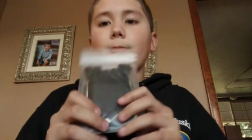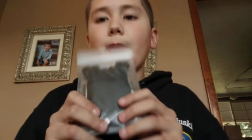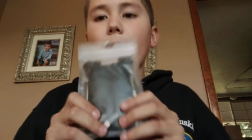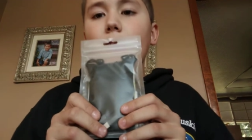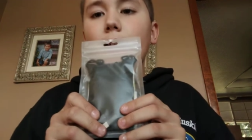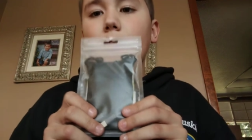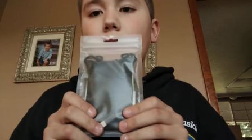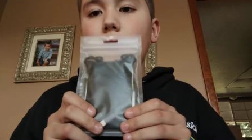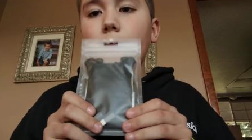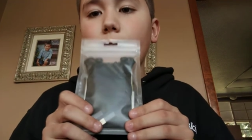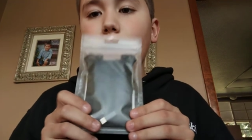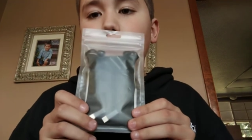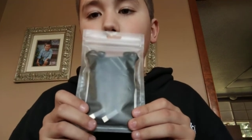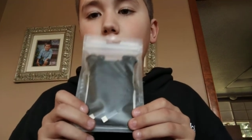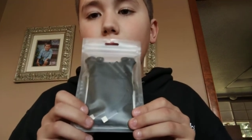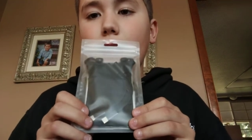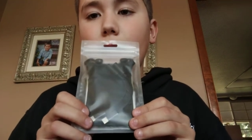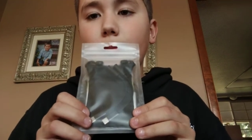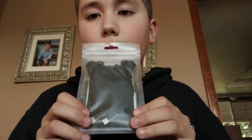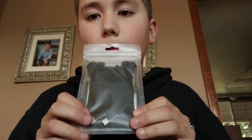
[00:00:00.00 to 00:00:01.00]
are my phone
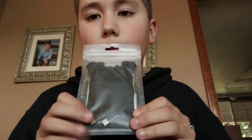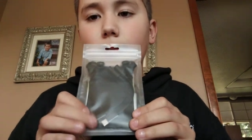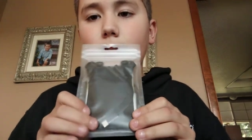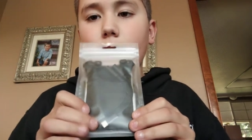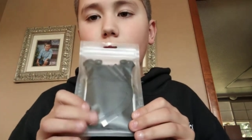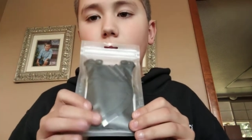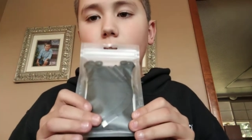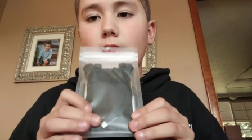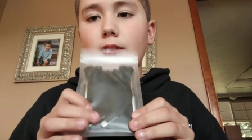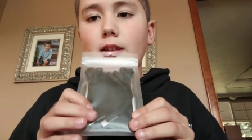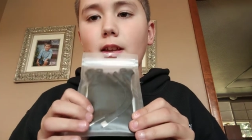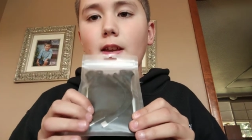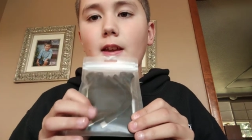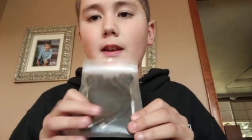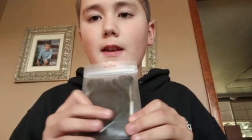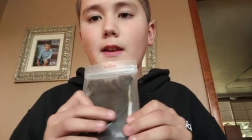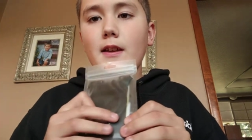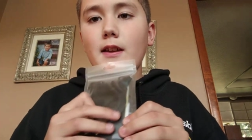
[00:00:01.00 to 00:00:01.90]
adapters. See?